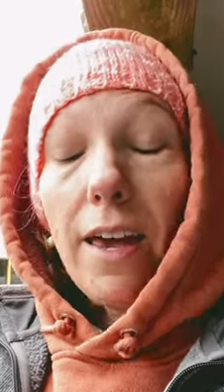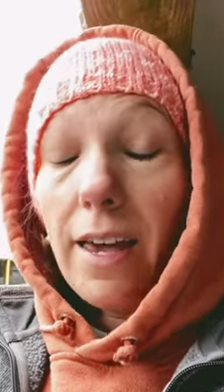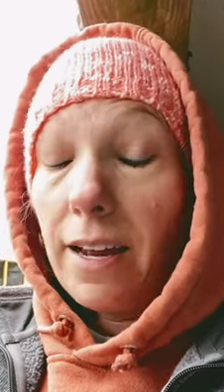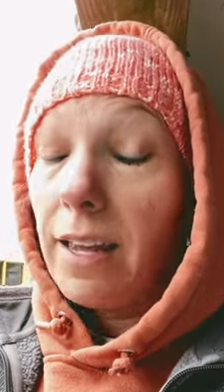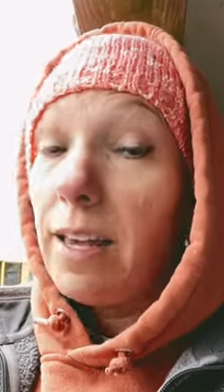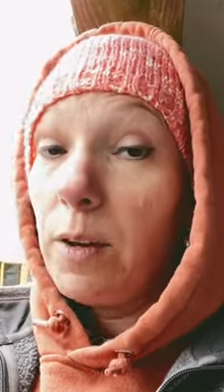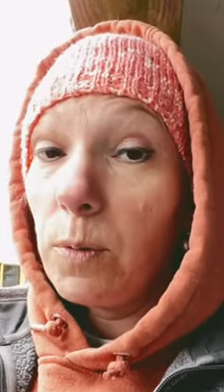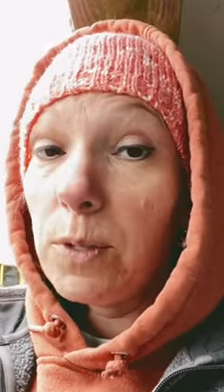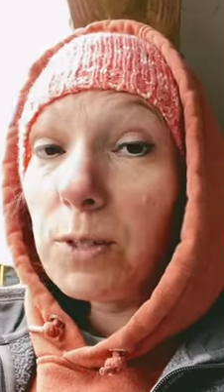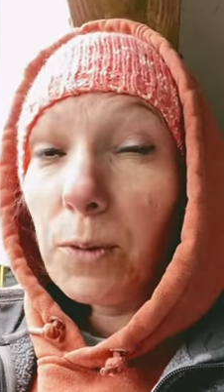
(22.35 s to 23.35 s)
and
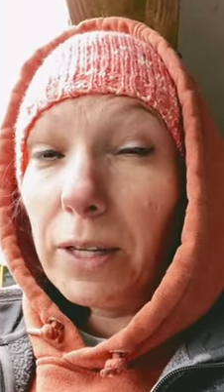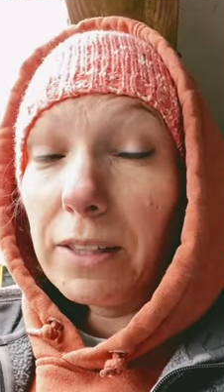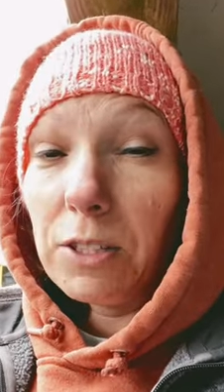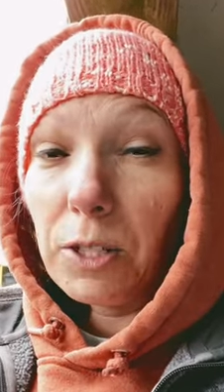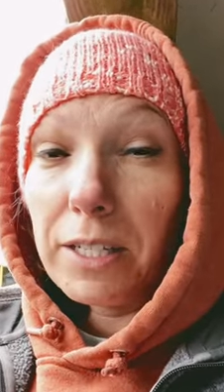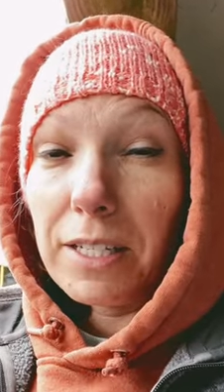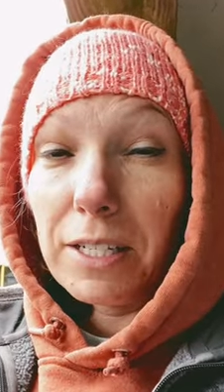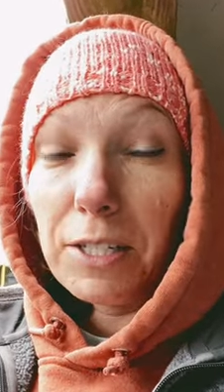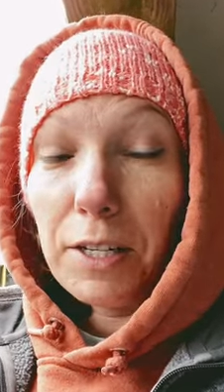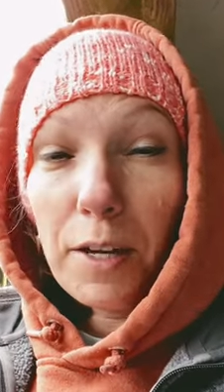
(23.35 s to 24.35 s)
it was quite the
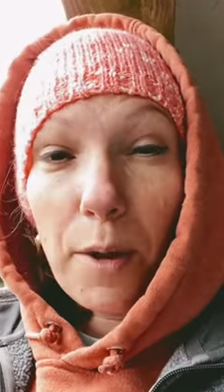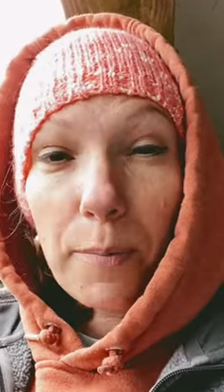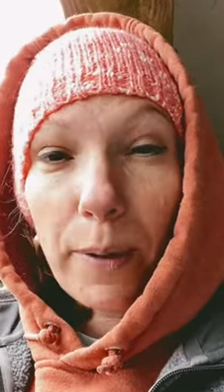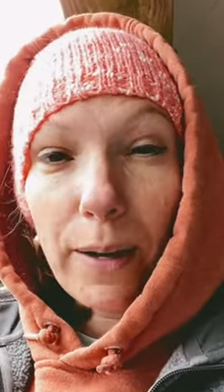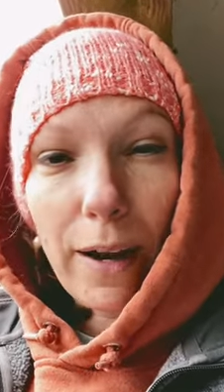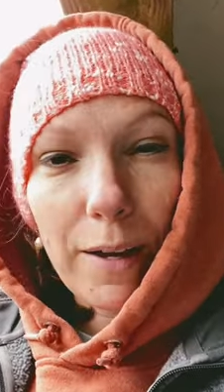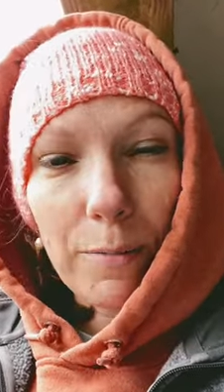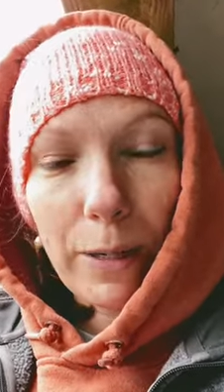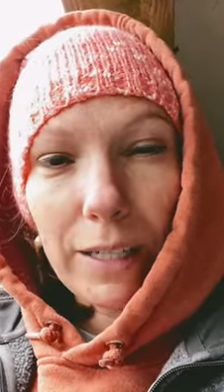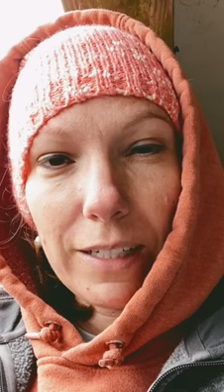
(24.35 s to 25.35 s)
transition, but
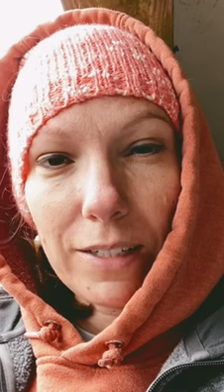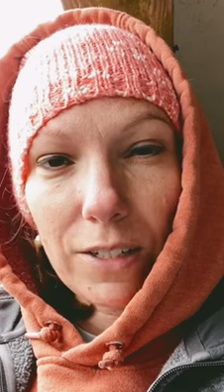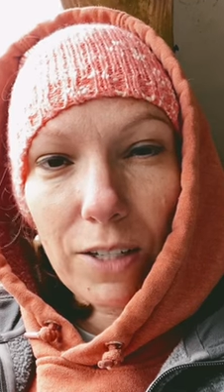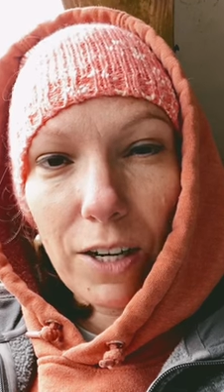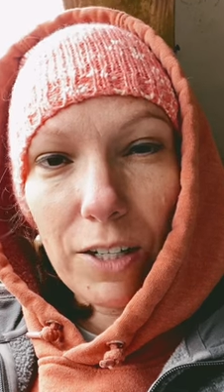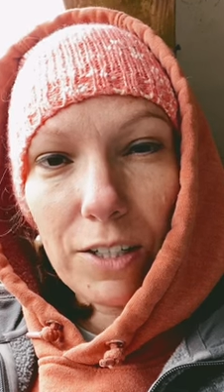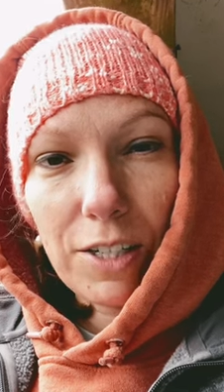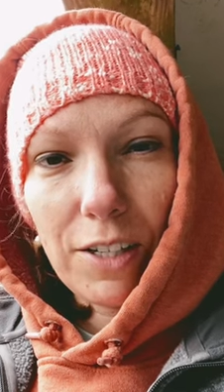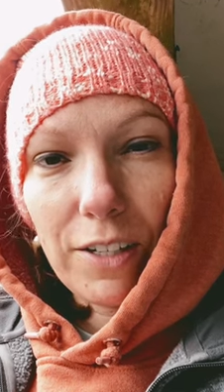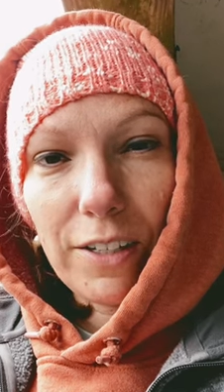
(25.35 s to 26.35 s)
I'm ready to
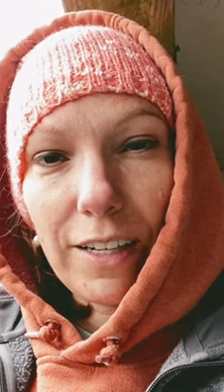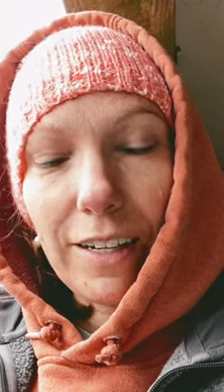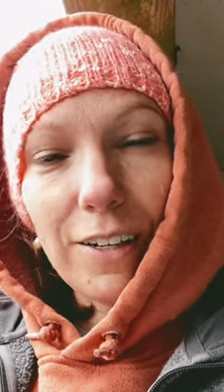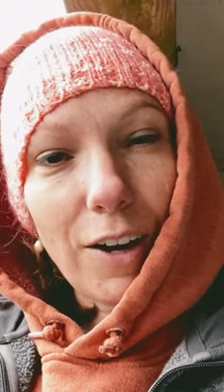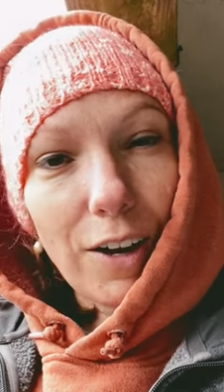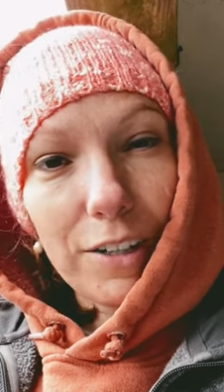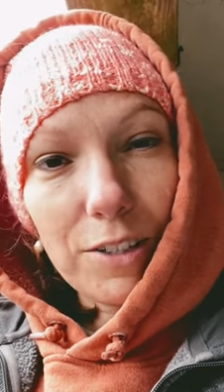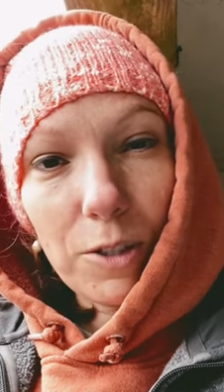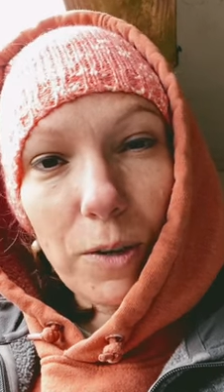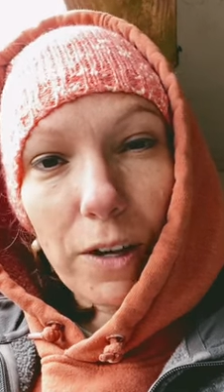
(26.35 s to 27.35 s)
start getting
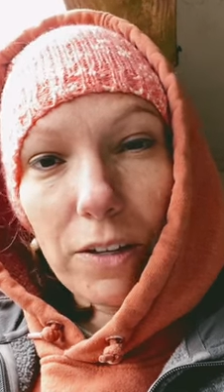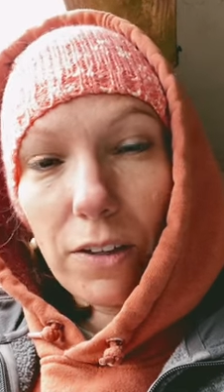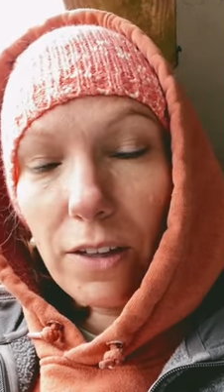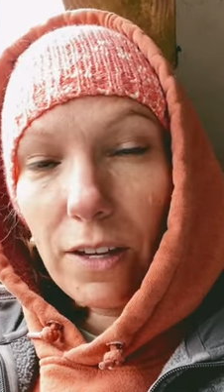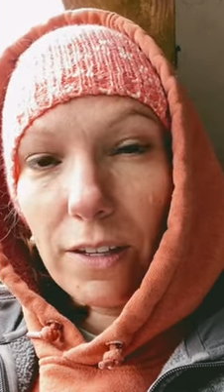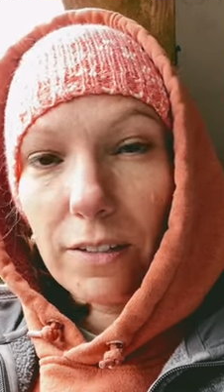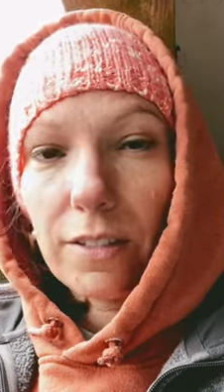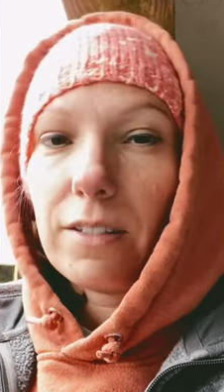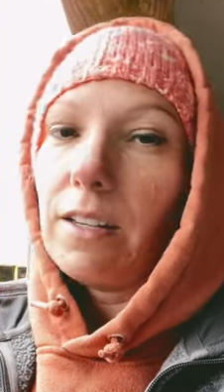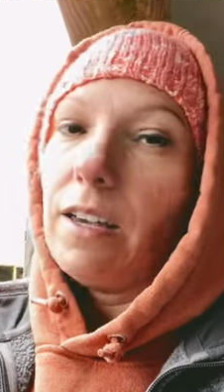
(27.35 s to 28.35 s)
on to other things.